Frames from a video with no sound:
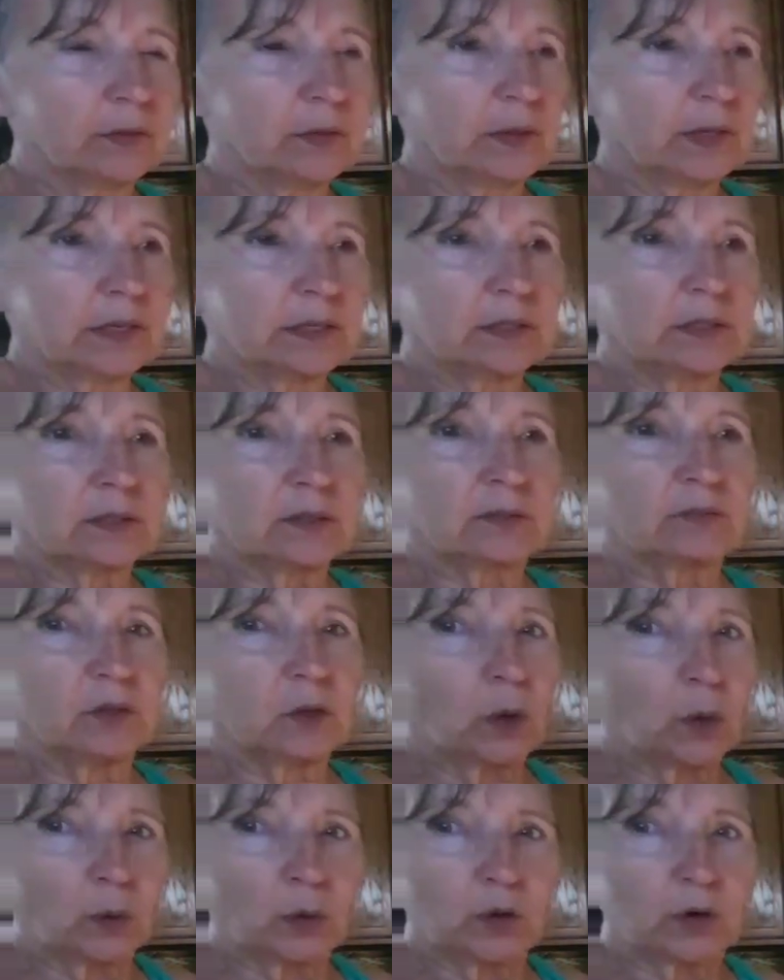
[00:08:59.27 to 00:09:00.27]
things of
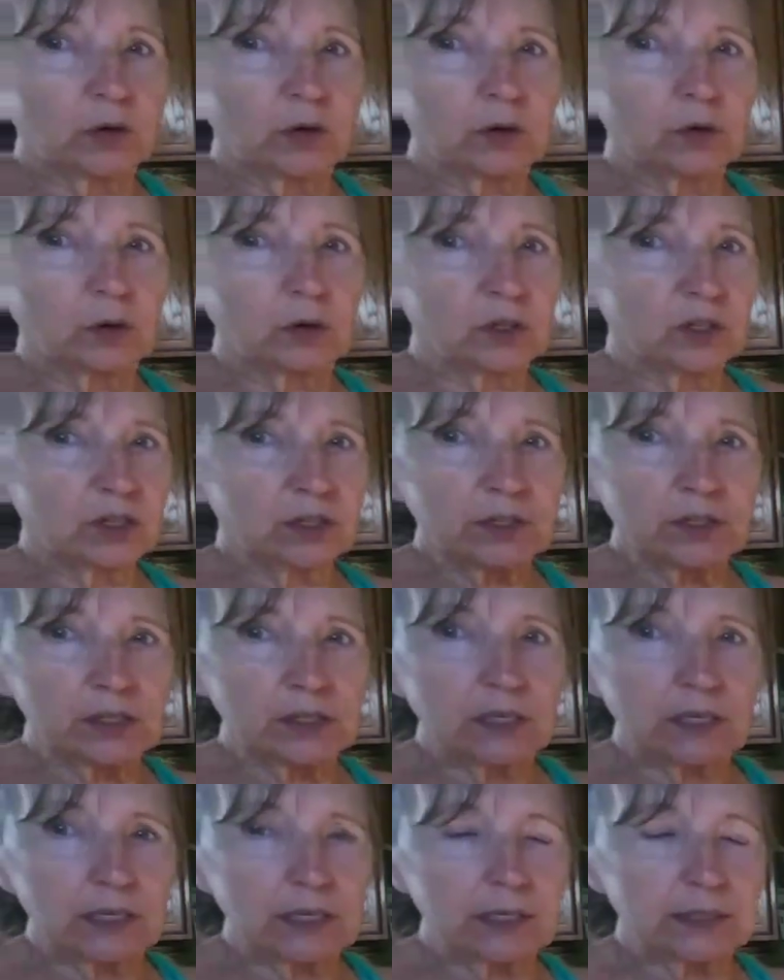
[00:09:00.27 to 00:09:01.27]
yogurt or just
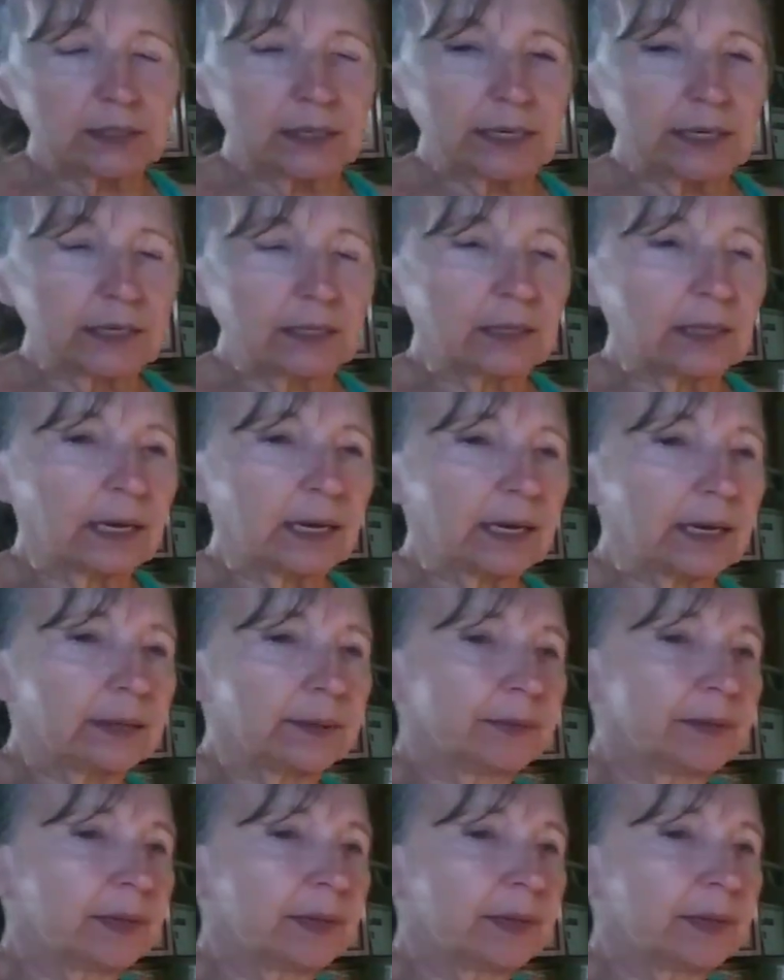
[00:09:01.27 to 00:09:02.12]
to eat like that